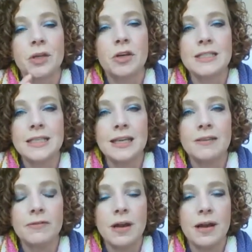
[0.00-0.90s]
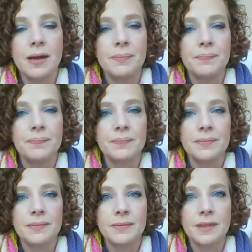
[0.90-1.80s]
Kristen from
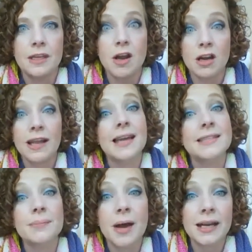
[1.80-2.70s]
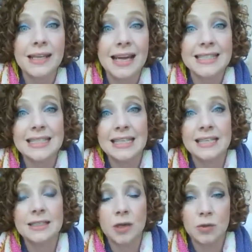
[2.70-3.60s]
the Yarngasm podcast
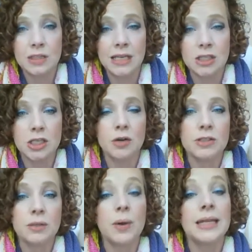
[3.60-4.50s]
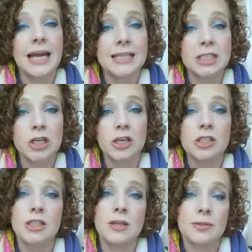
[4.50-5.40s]
is hosting. She hosted one last year,
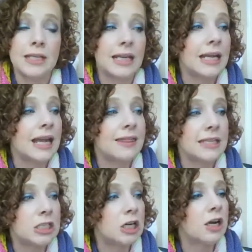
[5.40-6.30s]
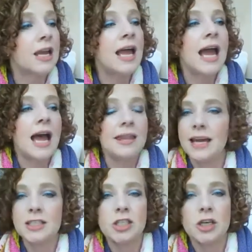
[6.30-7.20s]
and she's hosting it again this year. And
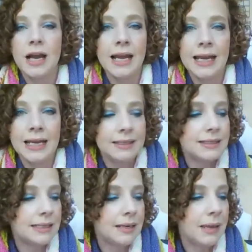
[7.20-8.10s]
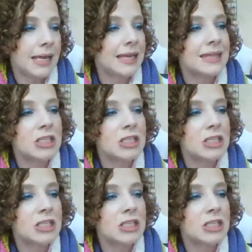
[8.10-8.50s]
last year I didn't make it.